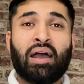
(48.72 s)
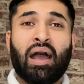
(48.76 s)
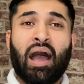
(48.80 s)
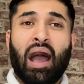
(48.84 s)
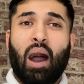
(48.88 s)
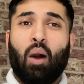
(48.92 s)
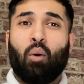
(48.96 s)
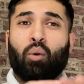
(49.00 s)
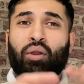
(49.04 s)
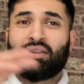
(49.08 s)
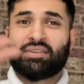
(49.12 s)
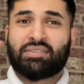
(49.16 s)

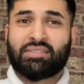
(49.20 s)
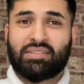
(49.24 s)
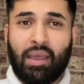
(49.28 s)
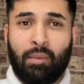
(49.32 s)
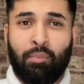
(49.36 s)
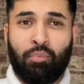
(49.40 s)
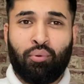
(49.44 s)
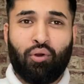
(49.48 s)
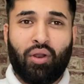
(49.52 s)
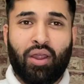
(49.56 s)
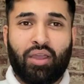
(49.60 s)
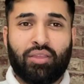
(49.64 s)
I want to
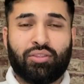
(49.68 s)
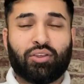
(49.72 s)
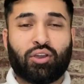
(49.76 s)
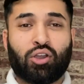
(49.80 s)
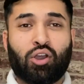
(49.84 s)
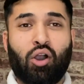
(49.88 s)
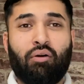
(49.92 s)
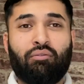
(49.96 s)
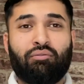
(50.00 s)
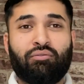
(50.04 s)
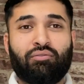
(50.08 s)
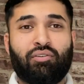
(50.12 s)
separate the
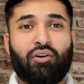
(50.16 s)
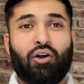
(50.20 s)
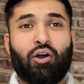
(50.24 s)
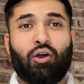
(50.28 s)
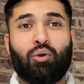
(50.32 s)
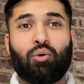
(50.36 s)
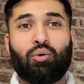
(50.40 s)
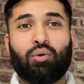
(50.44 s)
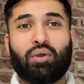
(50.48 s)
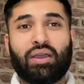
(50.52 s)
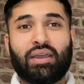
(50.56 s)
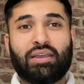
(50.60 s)

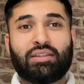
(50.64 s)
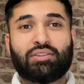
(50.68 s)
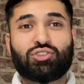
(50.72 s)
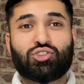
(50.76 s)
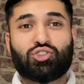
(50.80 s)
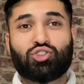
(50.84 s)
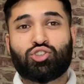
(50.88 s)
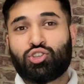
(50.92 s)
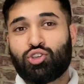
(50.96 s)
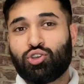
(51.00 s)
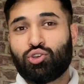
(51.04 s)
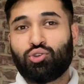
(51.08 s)
convo
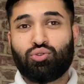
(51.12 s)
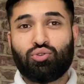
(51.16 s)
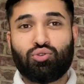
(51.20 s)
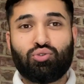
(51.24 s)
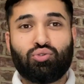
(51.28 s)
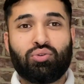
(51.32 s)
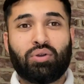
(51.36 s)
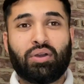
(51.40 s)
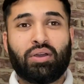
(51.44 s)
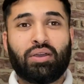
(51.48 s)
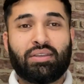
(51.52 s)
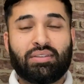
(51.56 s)
into two
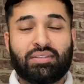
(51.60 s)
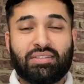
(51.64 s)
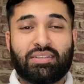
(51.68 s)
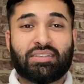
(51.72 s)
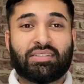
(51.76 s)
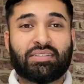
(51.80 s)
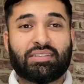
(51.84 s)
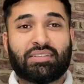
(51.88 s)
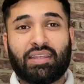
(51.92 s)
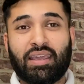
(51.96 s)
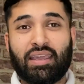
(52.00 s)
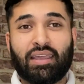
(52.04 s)

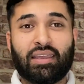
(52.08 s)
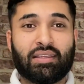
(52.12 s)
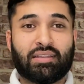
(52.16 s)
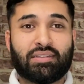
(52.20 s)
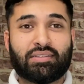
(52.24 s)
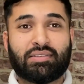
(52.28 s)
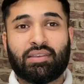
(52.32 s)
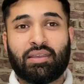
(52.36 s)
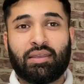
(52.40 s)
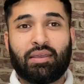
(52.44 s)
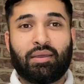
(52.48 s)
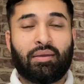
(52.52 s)

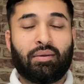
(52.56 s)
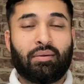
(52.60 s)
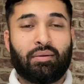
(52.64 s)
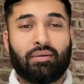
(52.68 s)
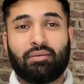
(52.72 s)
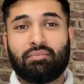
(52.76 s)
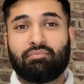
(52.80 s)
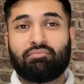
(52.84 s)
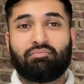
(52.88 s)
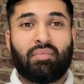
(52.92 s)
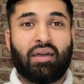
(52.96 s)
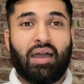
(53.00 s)
distinct
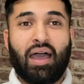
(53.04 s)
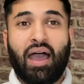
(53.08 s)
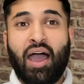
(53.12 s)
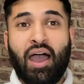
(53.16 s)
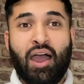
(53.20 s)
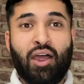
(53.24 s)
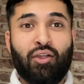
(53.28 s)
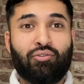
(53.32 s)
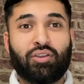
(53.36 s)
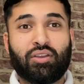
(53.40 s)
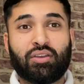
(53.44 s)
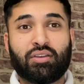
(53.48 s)

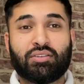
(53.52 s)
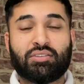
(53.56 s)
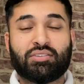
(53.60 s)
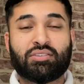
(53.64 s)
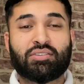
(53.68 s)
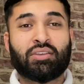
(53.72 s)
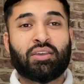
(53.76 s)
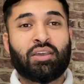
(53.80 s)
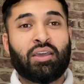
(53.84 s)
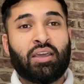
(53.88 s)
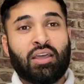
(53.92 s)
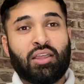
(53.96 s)

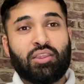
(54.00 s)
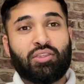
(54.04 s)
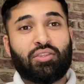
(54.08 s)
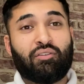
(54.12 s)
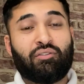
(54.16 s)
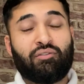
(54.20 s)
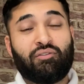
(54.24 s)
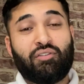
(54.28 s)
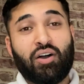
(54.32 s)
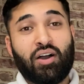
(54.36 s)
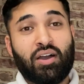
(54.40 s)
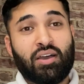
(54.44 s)
areas. The
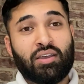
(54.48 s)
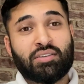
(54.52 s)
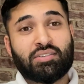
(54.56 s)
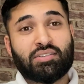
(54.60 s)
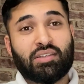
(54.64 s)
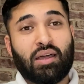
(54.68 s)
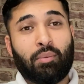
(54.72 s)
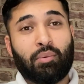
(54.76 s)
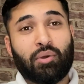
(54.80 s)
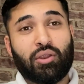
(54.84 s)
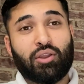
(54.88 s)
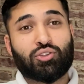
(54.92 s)
first,
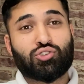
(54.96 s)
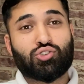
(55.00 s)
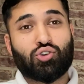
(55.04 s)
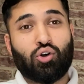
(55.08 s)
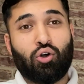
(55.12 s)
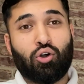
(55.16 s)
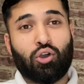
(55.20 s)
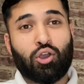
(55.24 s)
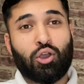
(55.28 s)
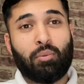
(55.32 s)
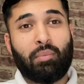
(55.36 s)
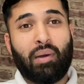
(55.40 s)
I'm going to
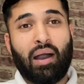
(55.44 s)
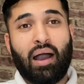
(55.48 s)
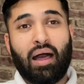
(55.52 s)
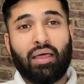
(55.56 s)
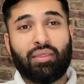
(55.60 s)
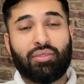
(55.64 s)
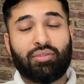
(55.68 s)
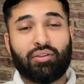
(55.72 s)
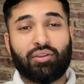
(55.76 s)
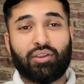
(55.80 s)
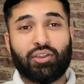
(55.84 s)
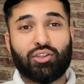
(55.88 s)
talk about
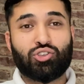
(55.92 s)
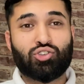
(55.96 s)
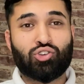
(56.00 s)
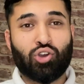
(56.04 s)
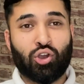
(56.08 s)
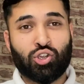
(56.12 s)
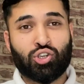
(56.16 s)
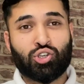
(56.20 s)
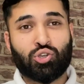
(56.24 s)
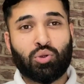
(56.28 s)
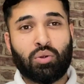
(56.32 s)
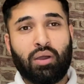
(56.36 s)
Anthony
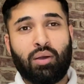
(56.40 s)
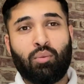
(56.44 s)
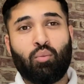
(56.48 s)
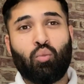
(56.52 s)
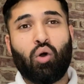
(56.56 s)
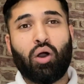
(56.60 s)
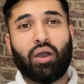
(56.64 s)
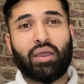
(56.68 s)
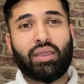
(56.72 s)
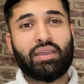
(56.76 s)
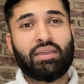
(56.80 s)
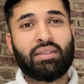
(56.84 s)
Joshua and
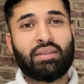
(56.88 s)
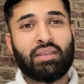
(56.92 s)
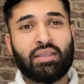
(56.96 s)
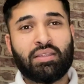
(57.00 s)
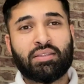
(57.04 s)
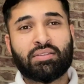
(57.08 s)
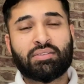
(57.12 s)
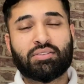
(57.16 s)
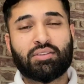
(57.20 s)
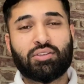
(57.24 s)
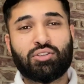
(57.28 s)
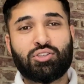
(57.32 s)
what he
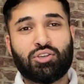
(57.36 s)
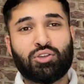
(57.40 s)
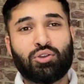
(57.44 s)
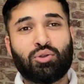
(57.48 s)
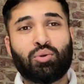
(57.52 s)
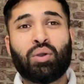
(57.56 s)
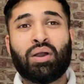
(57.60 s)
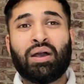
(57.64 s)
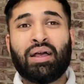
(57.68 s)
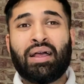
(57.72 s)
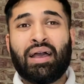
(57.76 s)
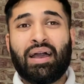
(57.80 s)
needs to
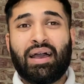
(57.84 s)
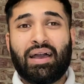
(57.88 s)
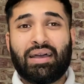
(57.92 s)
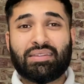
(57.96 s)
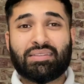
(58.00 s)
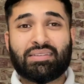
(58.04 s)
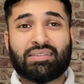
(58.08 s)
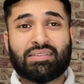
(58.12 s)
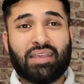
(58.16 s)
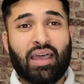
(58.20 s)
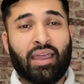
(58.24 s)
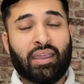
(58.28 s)
do.
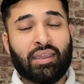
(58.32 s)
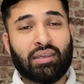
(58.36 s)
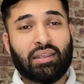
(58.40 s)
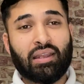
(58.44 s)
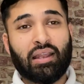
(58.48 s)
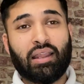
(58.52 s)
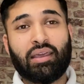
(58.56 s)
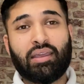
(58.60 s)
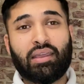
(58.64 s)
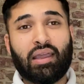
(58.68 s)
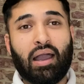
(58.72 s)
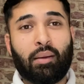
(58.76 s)
And
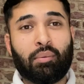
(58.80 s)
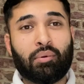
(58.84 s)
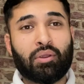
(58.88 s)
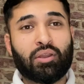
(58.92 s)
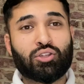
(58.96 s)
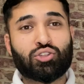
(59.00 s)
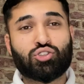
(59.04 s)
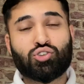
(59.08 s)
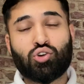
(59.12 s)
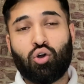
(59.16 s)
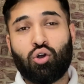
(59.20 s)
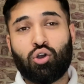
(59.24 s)
secondly, I'm going
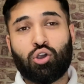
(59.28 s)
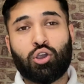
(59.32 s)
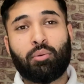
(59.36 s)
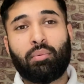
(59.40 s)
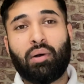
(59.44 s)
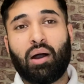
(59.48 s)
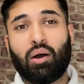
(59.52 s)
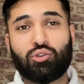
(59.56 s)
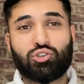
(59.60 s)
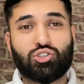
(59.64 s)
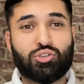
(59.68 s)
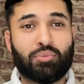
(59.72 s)
to talk
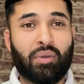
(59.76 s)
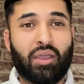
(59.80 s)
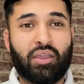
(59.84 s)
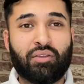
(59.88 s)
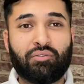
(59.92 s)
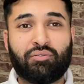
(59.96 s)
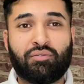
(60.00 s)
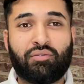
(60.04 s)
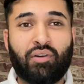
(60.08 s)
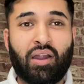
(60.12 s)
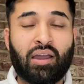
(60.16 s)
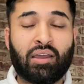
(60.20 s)
about
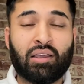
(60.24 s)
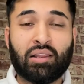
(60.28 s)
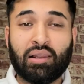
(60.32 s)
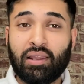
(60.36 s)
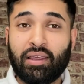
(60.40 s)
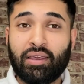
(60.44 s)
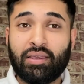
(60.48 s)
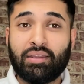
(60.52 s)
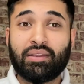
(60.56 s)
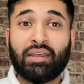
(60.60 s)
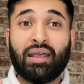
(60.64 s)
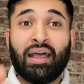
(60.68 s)
Jermaine
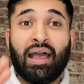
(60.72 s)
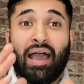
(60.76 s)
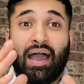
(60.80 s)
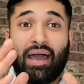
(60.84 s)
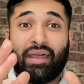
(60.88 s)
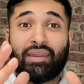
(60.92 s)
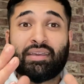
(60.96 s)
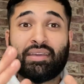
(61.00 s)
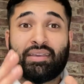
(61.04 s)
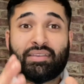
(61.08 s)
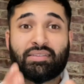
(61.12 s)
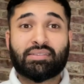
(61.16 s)
Franklin
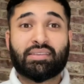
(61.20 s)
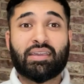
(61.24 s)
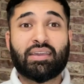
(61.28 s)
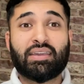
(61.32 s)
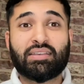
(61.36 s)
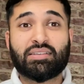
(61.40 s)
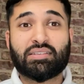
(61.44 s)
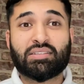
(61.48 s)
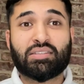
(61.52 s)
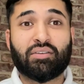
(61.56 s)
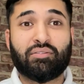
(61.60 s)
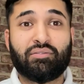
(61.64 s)
and his
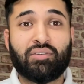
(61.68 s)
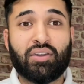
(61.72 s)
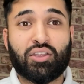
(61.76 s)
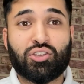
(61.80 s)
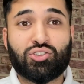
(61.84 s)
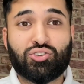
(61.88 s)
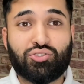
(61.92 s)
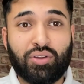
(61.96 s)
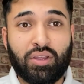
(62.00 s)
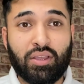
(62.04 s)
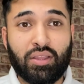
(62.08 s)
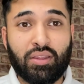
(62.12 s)
keys to
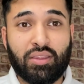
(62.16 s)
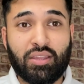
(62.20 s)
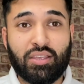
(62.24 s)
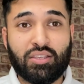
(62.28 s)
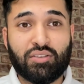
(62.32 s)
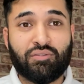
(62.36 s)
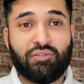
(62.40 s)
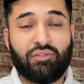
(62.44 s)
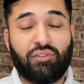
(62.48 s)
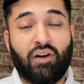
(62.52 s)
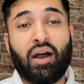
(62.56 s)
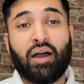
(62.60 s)
victory in this
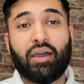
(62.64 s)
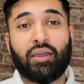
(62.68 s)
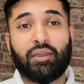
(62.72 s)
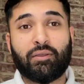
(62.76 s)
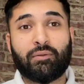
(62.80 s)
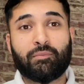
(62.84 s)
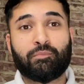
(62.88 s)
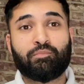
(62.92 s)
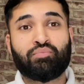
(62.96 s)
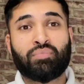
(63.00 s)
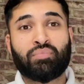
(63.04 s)
fight.